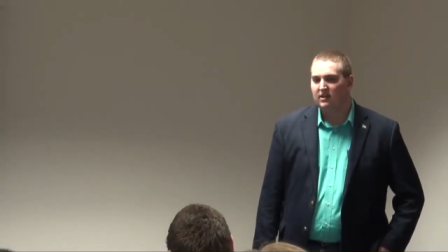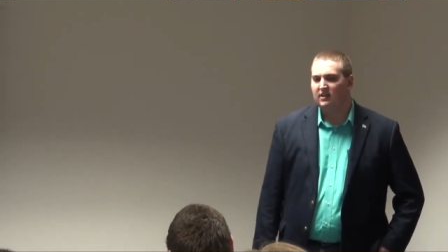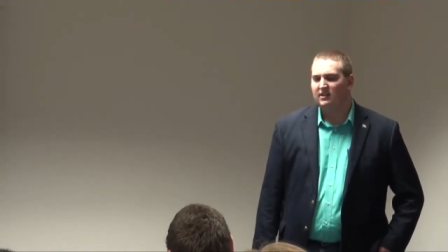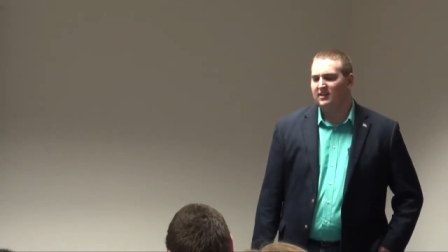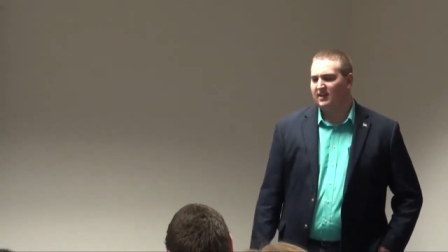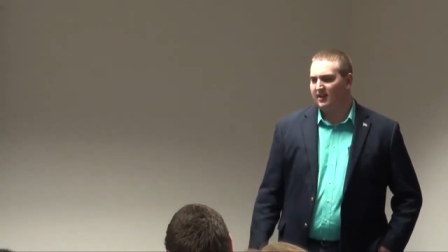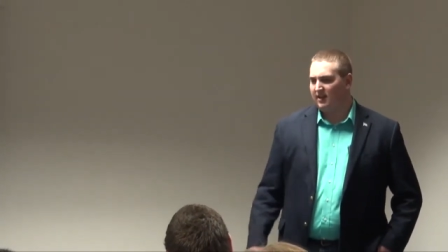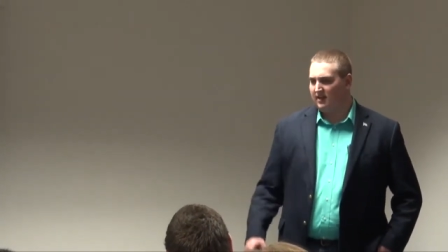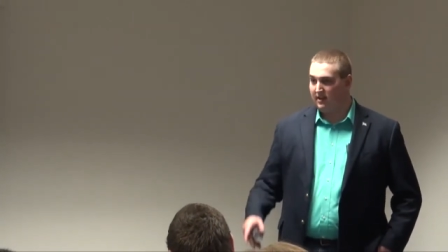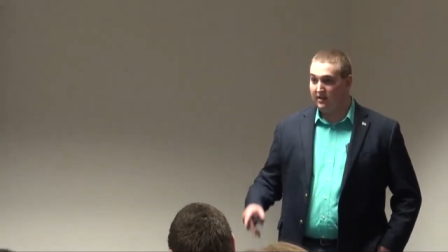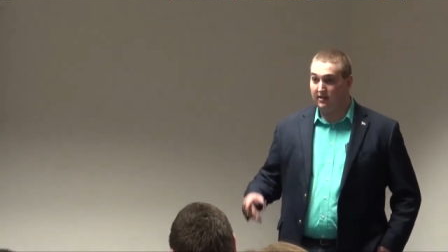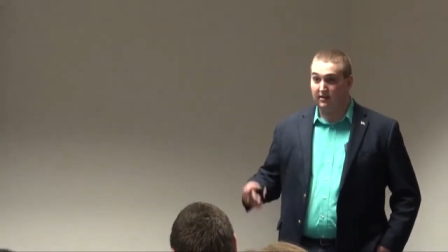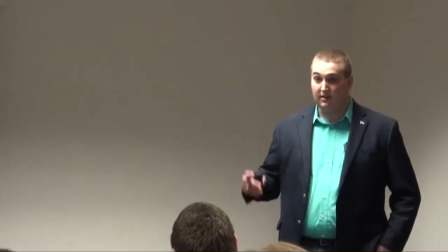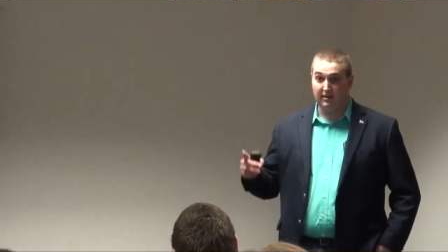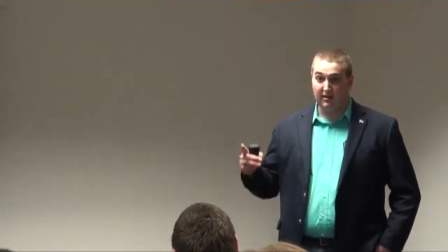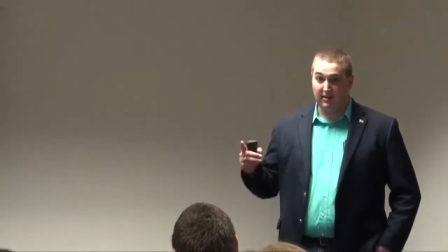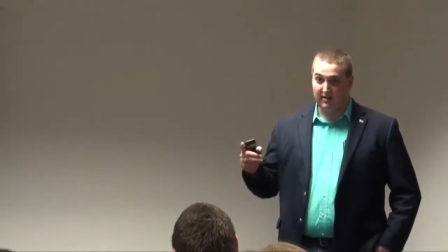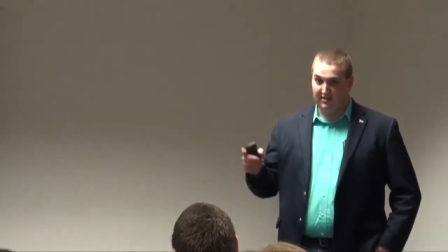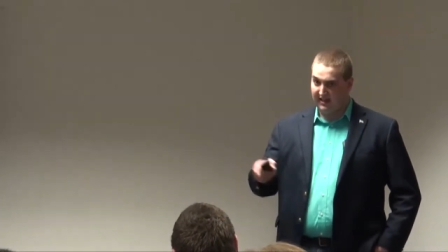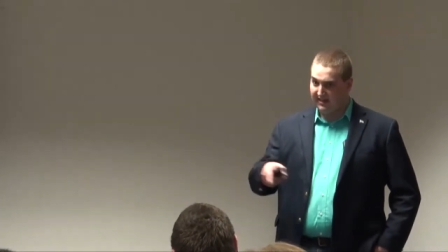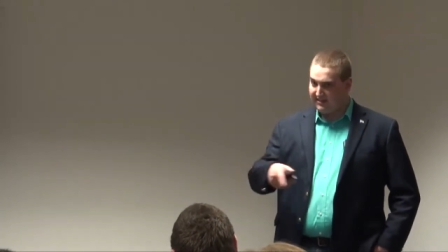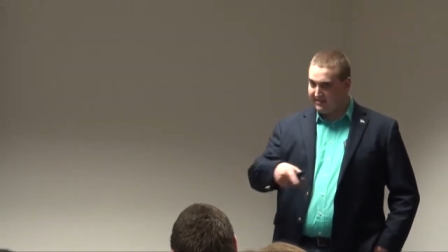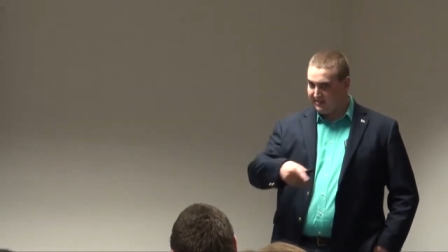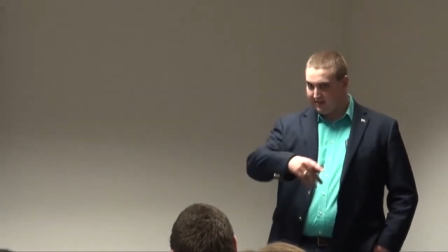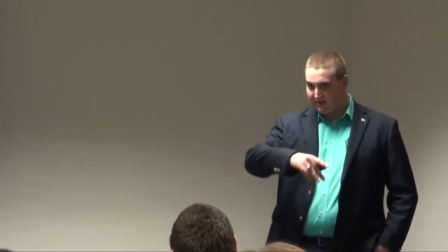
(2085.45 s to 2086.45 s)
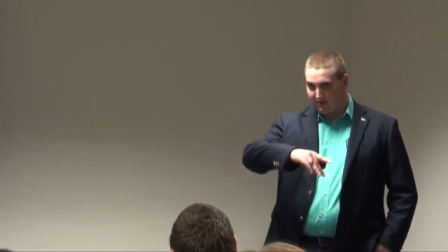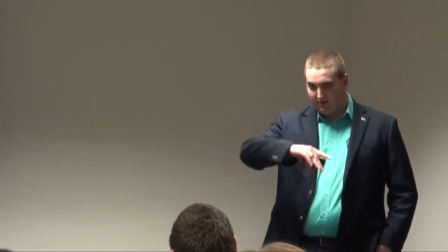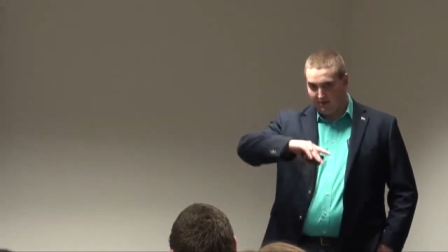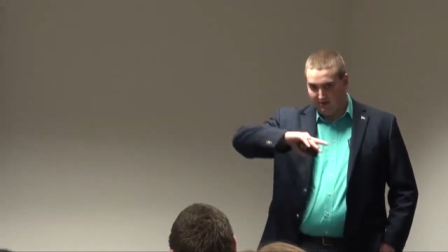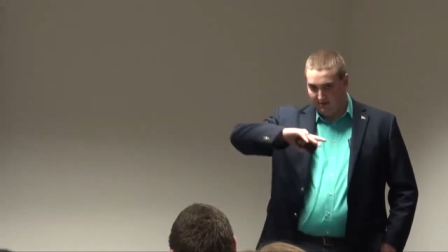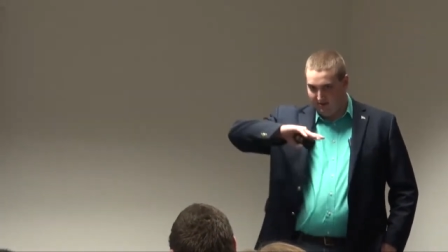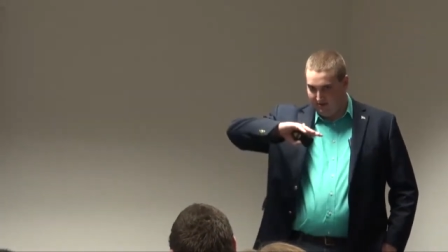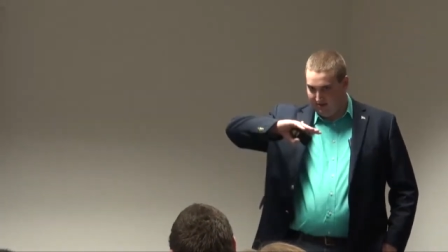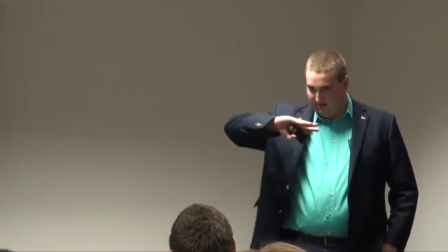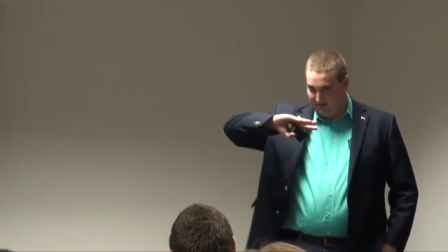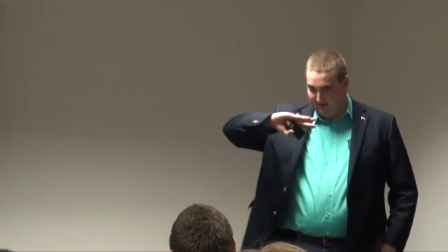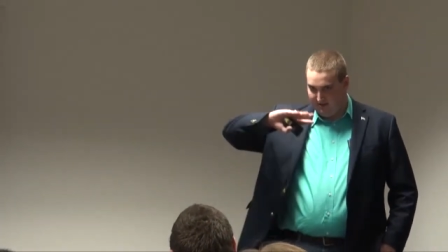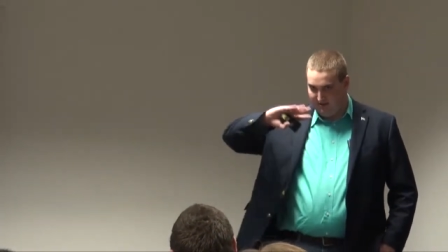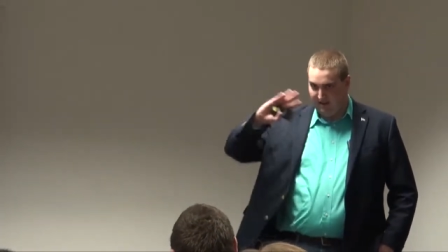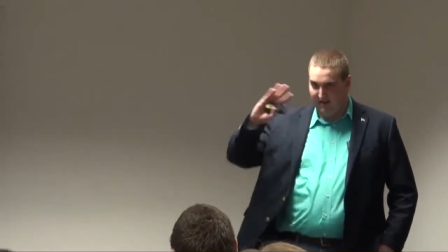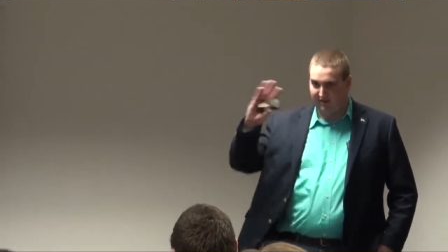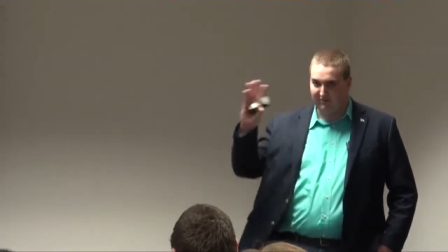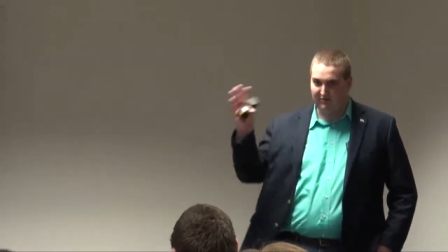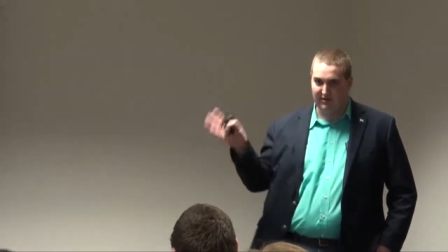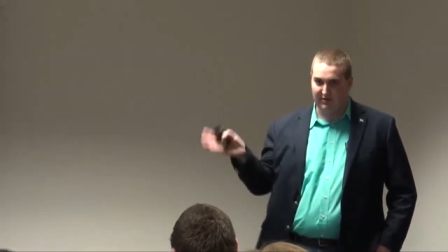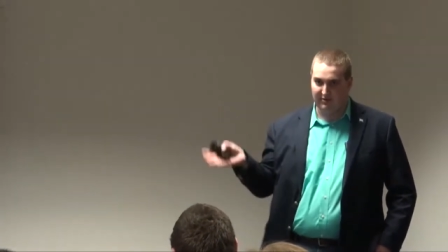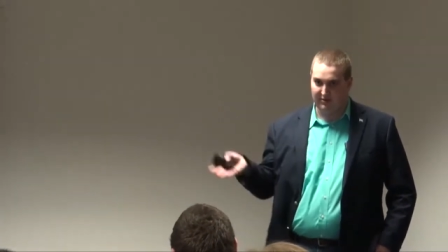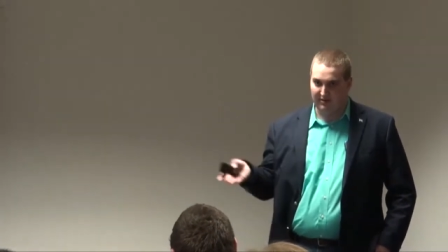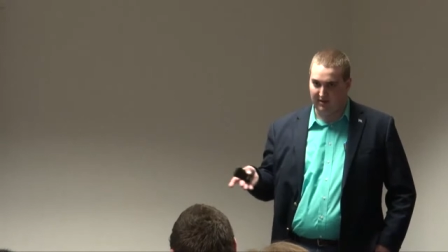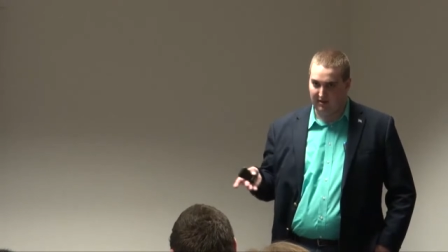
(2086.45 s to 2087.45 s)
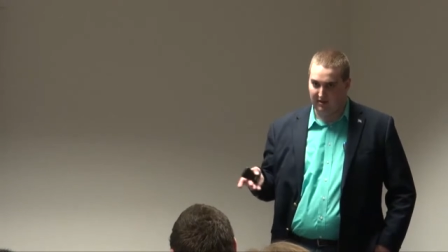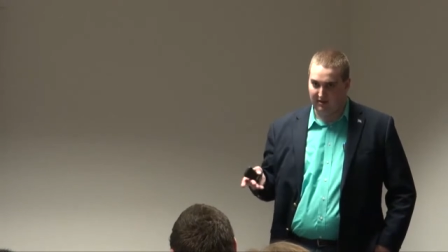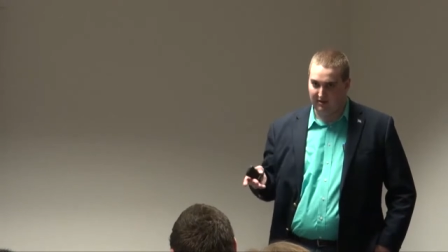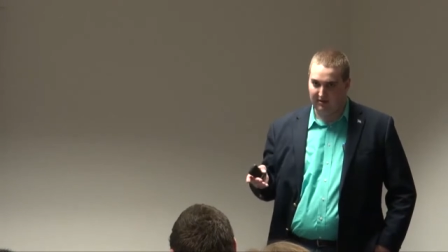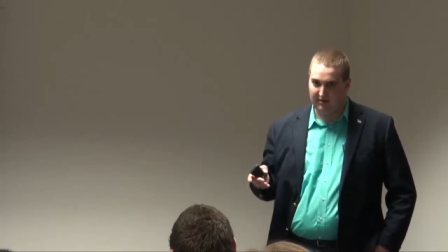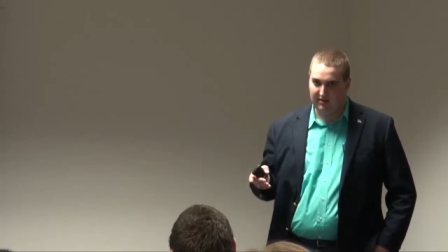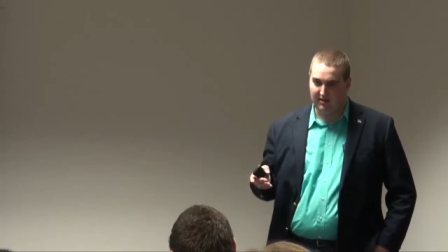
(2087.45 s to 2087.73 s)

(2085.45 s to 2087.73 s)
Yeah, and it, that's including everything.